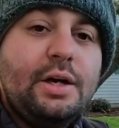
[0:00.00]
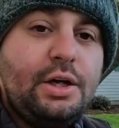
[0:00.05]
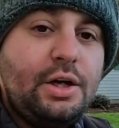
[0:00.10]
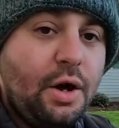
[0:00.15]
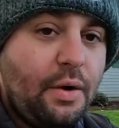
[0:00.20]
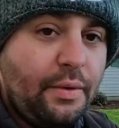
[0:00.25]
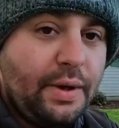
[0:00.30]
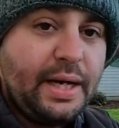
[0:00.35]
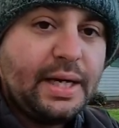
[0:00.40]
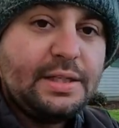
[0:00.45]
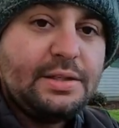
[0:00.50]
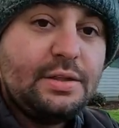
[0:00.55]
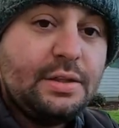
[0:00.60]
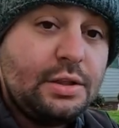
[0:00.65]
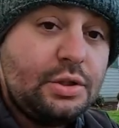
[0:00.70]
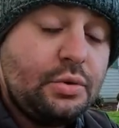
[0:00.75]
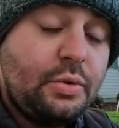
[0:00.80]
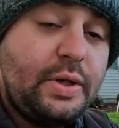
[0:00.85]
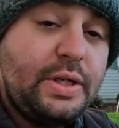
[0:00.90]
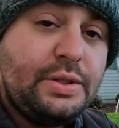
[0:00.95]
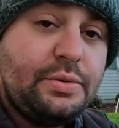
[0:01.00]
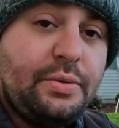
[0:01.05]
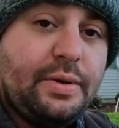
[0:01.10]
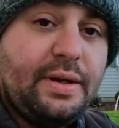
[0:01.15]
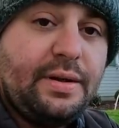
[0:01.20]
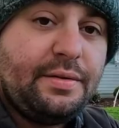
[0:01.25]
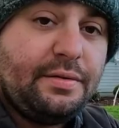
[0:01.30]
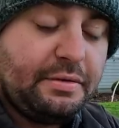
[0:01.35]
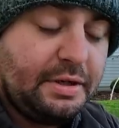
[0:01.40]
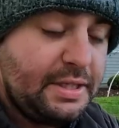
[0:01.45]
going into the twenty
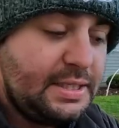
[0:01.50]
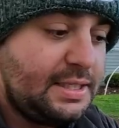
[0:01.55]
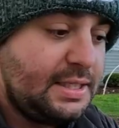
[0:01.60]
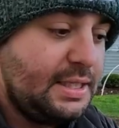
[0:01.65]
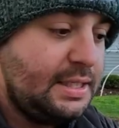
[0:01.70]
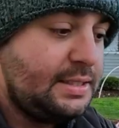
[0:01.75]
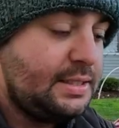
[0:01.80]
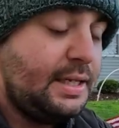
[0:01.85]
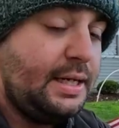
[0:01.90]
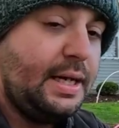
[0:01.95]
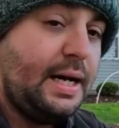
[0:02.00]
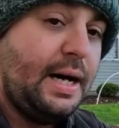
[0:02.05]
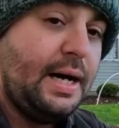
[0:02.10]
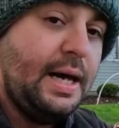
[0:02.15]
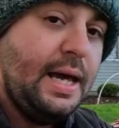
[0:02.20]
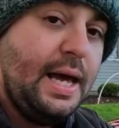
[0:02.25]
twenty-three season.